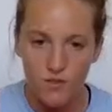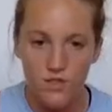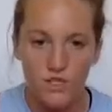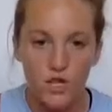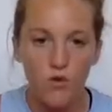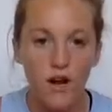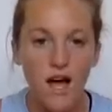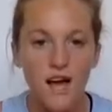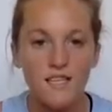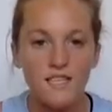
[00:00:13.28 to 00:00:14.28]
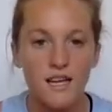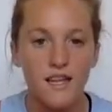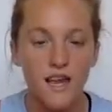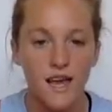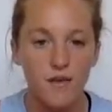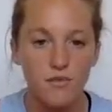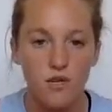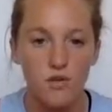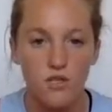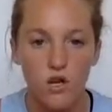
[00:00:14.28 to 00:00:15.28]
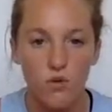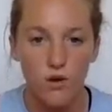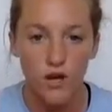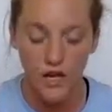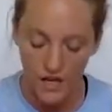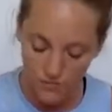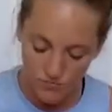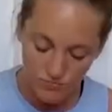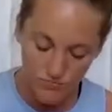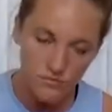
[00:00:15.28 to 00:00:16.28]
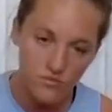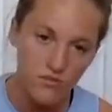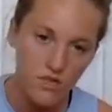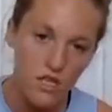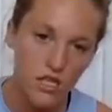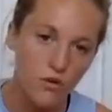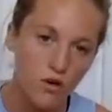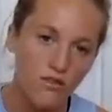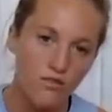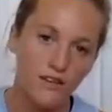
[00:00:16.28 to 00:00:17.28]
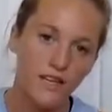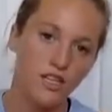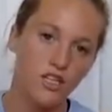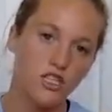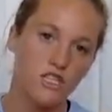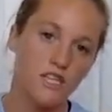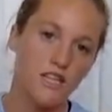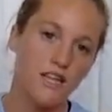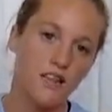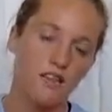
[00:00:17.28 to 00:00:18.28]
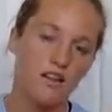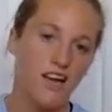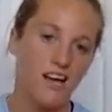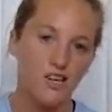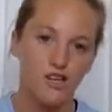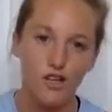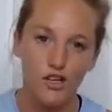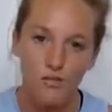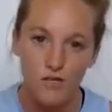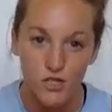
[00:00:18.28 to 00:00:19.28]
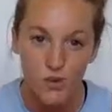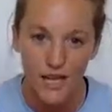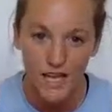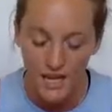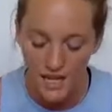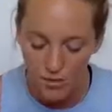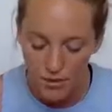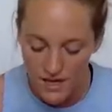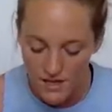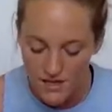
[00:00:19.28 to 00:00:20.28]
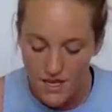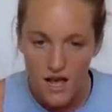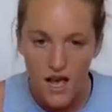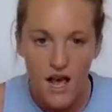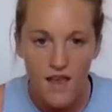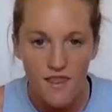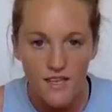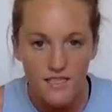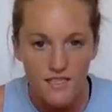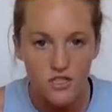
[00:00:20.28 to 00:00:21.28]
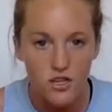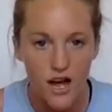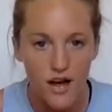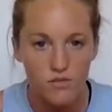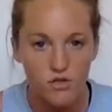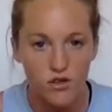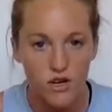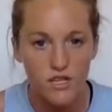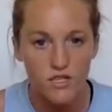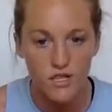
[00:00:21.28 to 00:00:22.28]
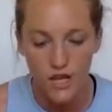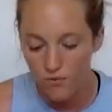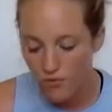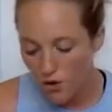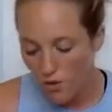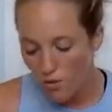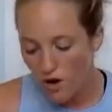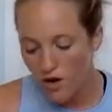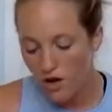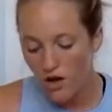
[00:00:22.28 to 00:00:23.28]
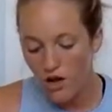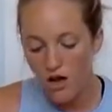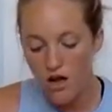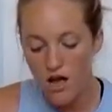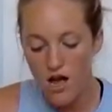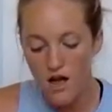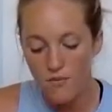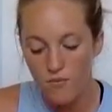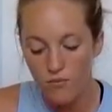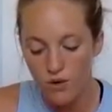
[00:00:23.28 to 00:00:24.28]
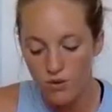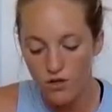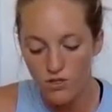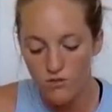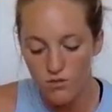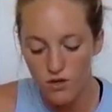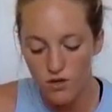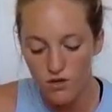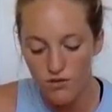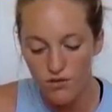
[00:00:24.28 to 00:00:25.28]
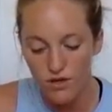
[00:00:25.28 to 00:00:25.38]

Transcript: So you want to isolate the hip so it's not working. You want to feel underneath, I call them the twangy little bits. And this is your hamstring. So when we want to move